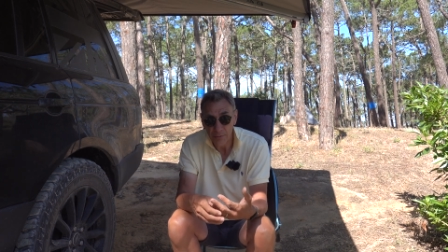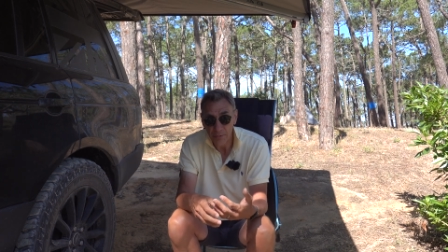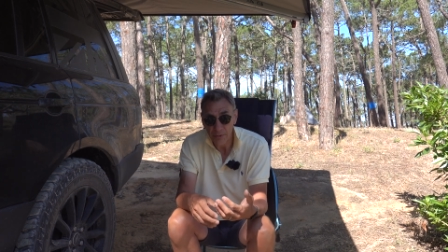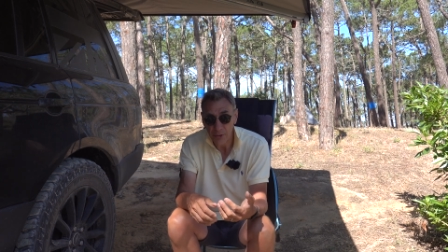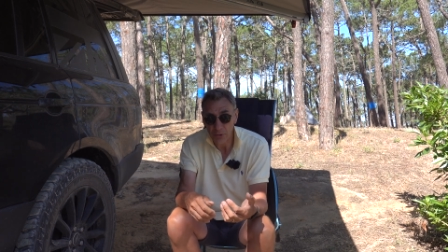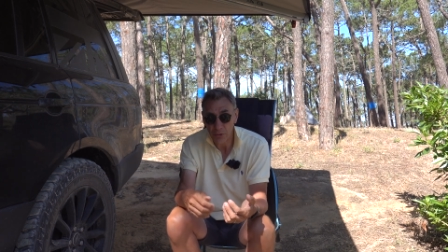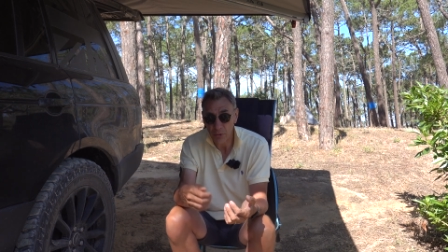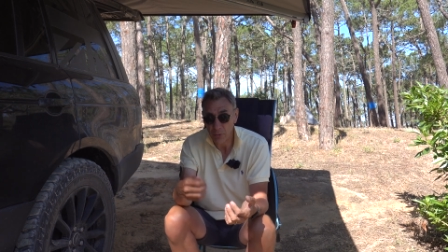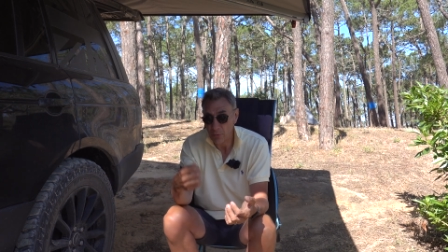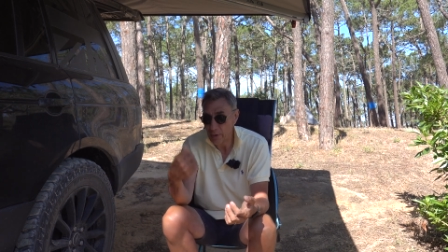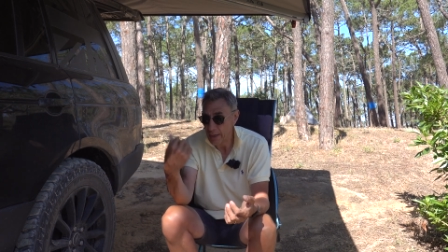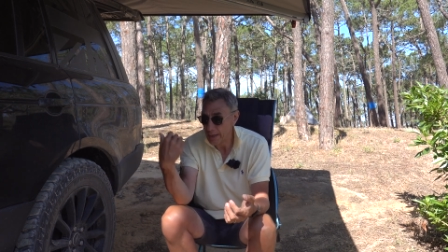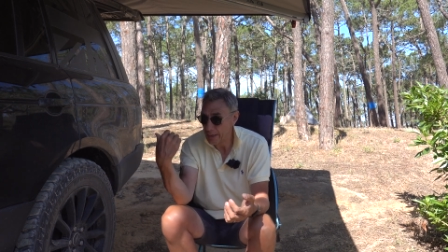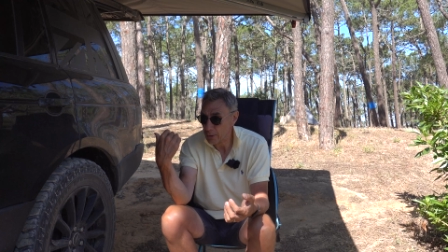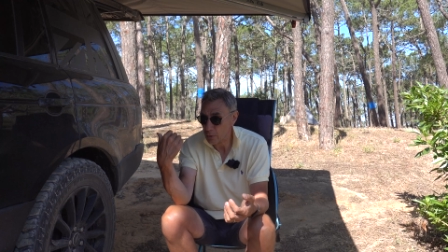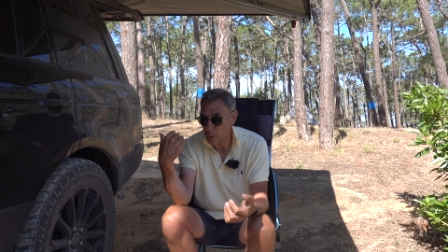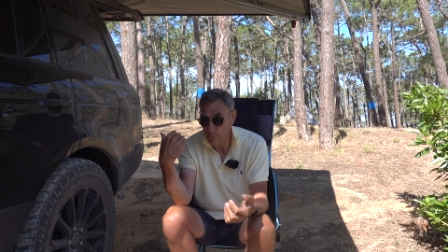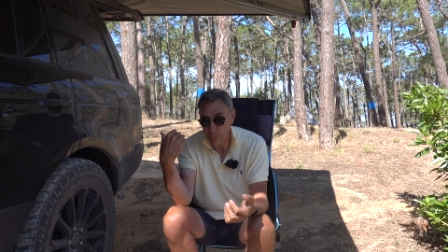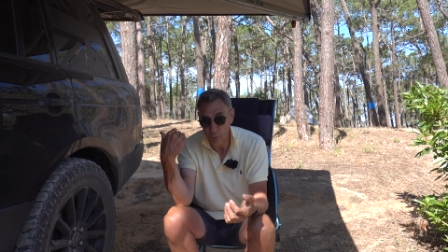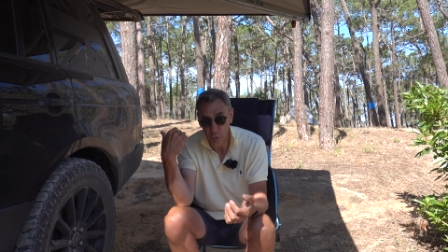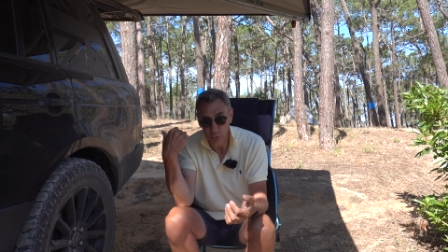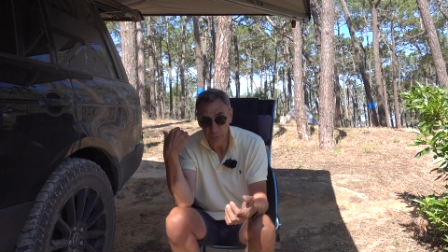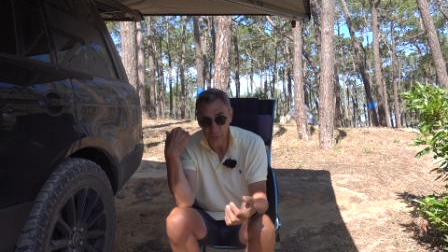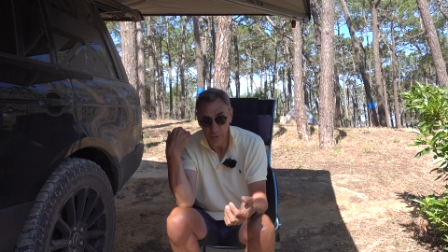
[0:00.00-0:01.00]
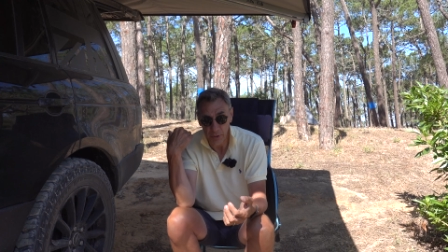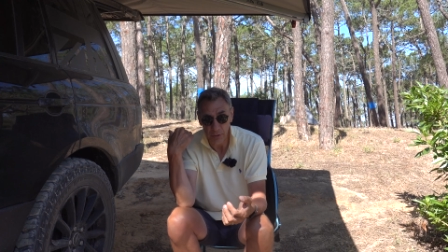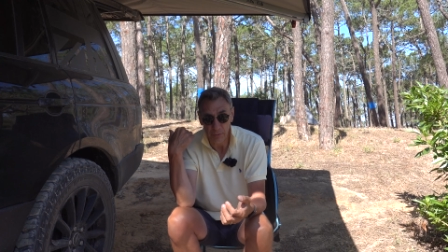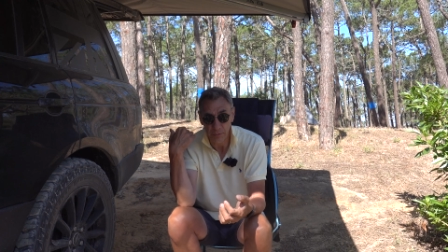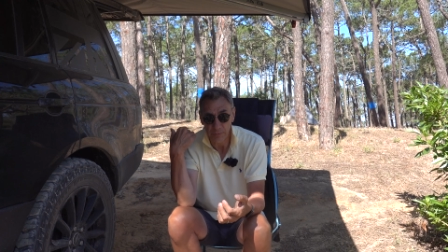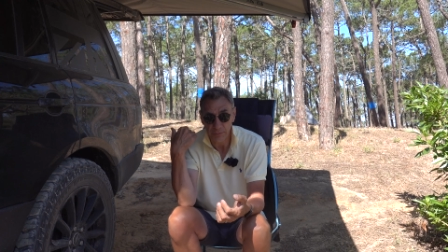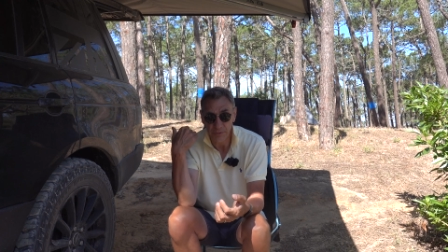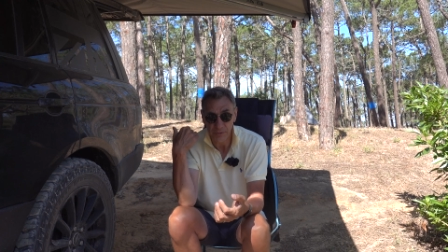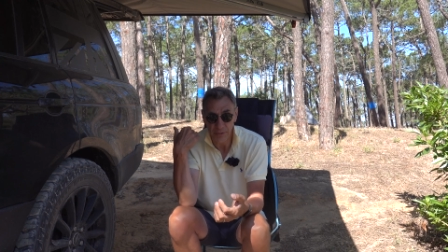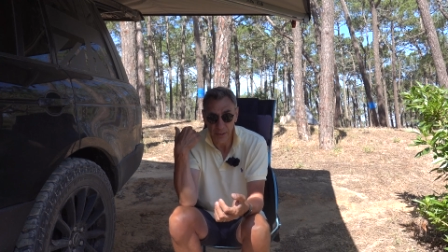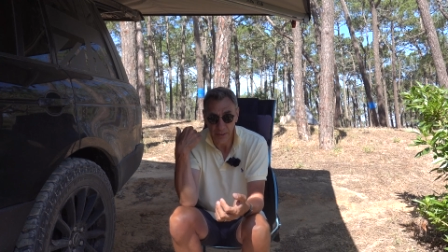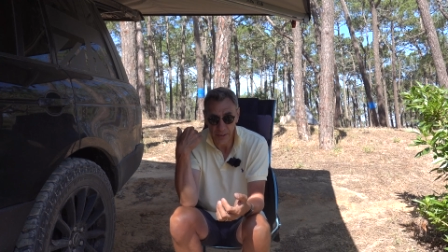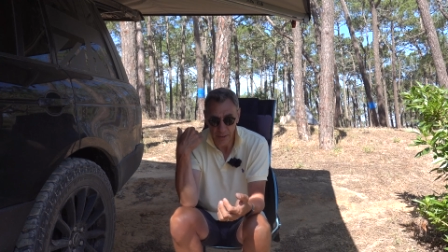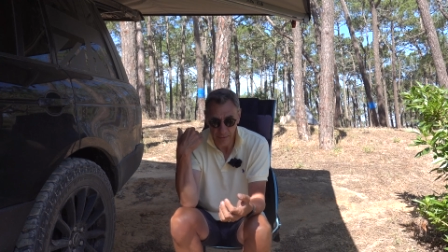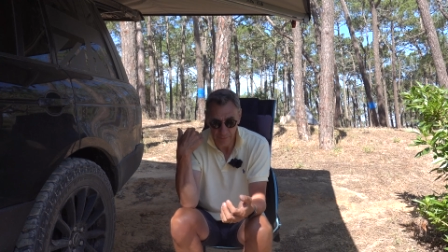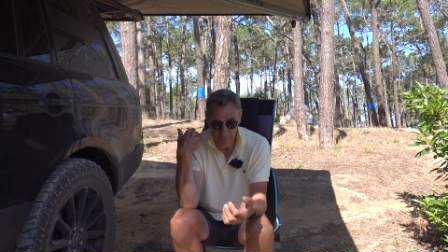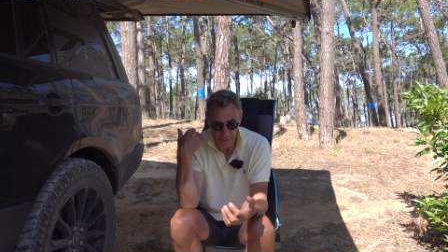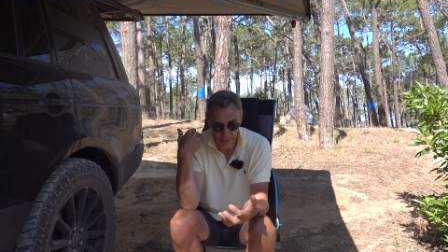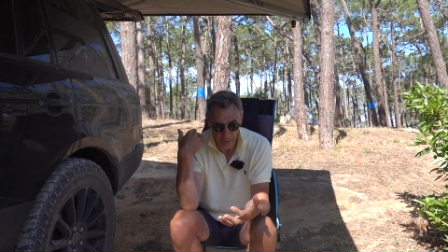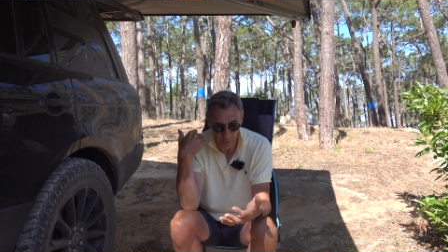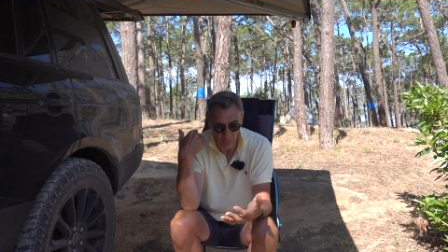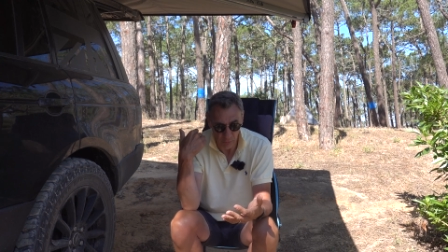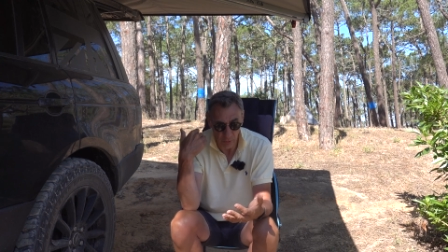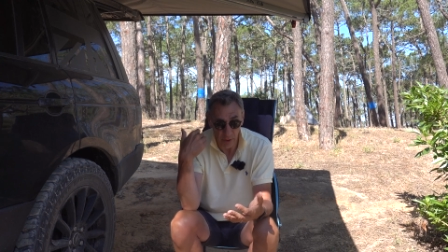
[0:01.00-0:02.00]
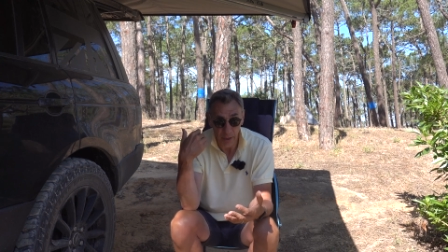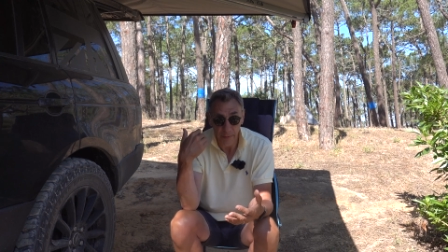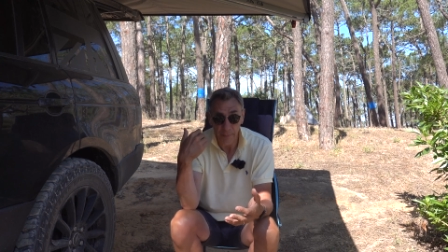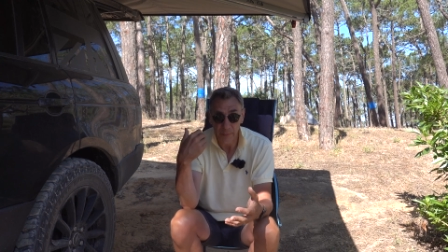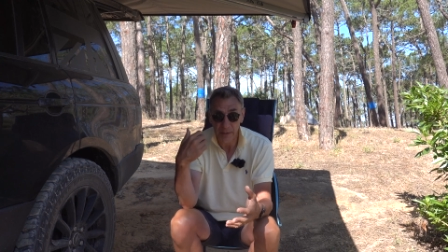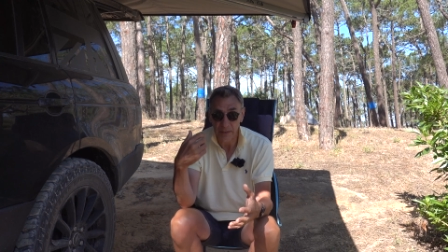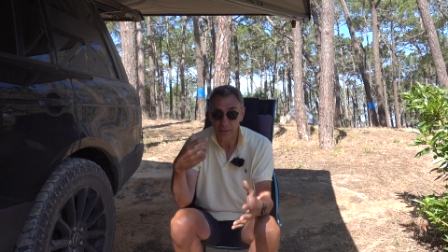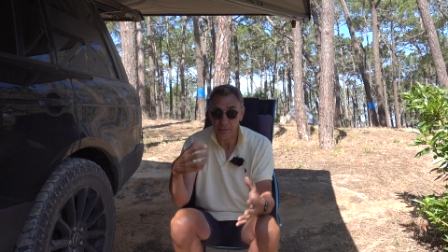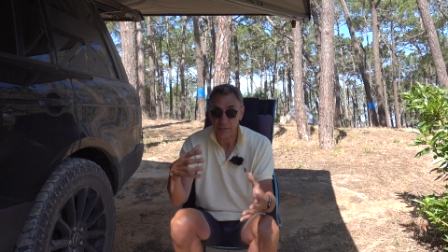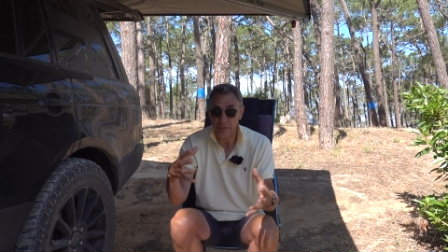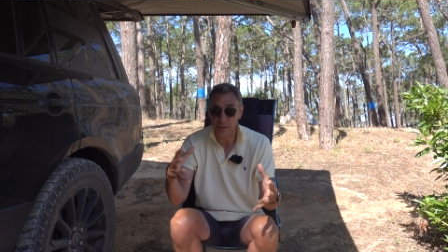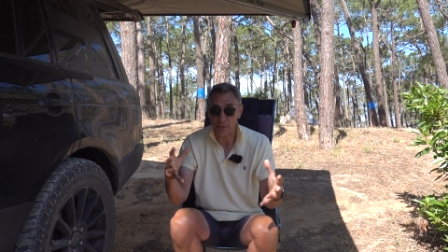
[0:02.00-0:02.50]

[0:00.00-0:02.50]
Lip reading: So you cannot put those in a vehicle like this.